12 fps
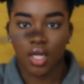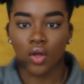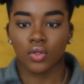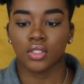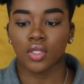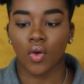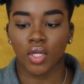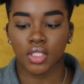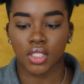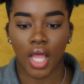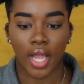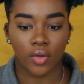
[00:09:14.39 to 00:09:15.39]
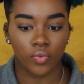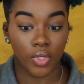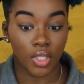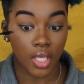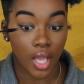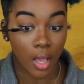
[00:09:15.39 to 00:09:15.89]
know so it's like
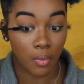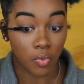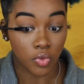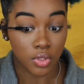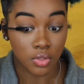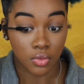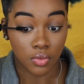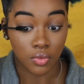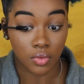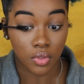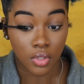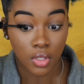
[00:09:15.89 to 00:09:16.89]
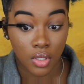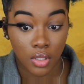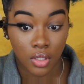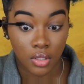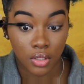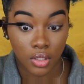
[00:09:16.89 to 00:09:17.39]
really able to
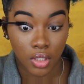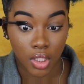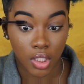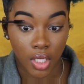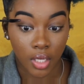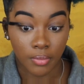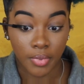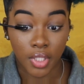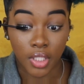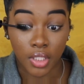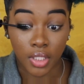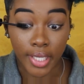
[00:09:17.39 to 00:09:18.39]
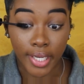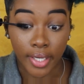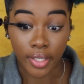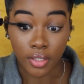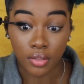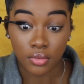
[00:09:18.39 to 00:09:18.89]
get up in
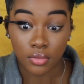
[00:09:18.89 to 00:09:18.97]
there